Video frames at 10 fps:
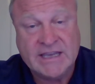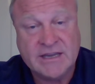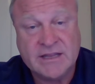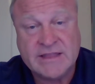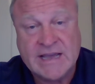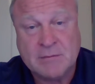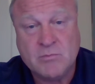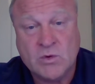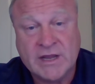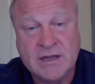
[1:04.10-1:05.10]
in at that
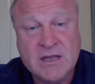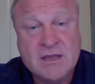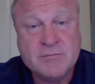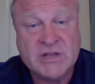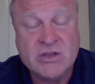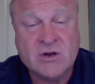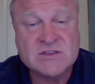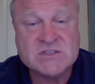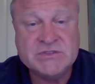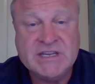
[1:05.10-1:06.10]
point, but you
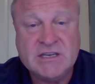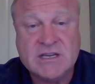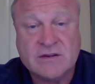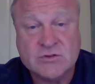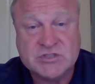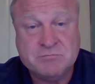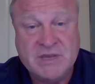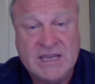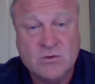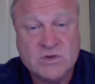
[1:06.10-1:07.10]
also need coverage
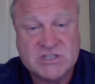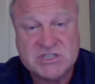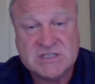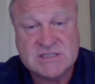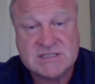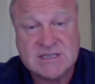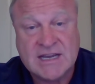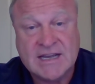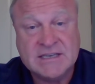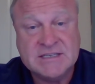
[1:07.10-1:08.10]
B, which is
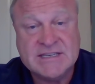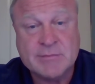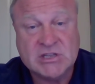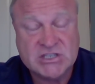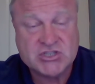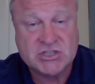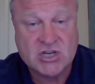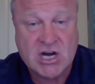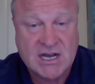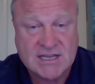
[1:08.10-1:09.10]
demolition
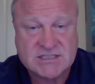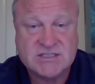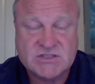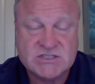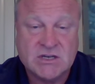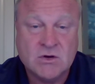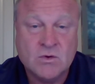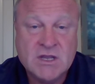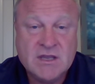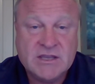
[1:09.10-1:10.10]
cost.
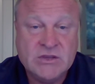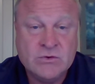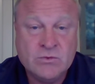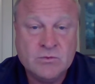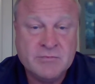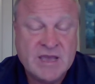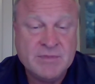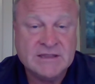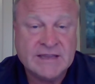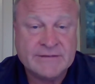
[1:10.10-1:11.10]
So you may
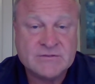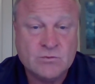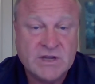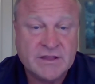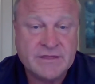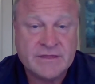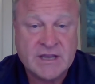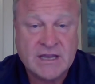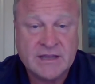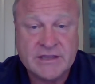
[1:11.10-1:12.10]
be left with
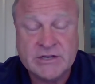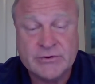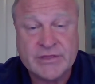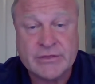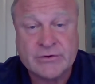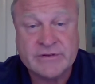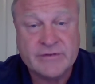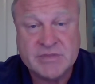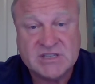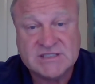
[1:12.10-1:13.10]
a third of
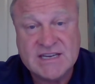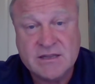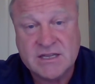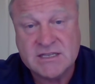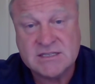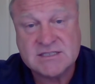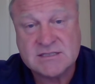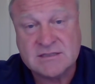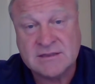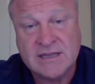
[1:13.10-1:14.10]
a building that
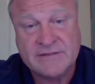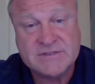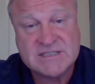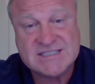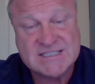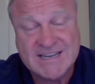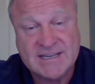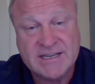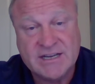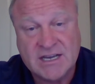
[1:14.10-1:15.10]
is left
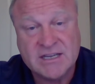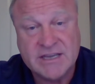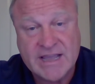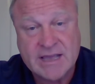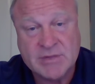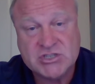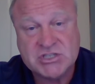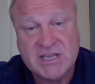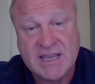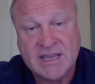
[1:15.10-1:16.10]
standing
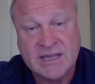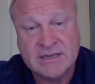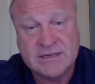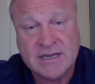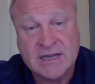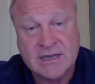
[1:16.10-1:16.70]
undamaged, and